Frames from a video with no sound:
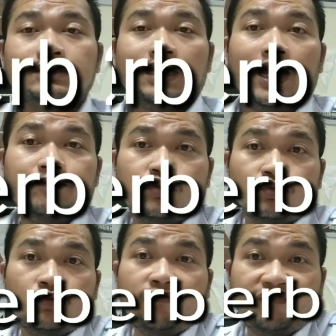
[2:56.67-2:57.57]
Type
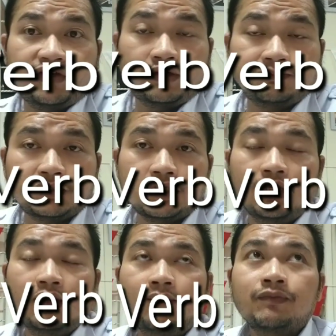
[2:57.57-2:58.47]
2 verbs.
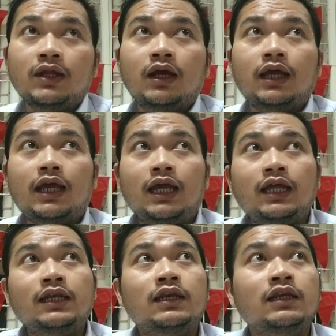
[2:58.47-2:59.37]

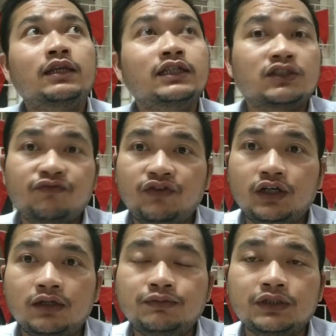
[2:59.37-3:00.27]
In these
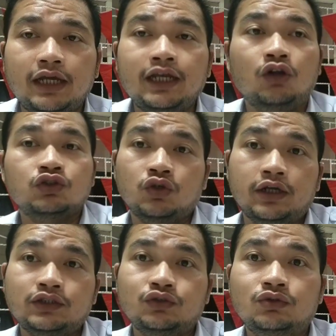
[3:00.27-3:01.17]
verbs, and also
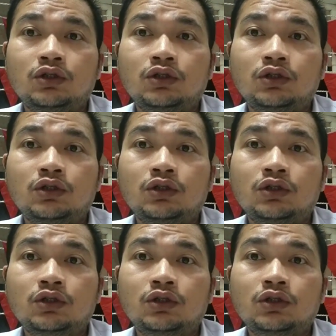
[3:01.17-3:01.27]
as you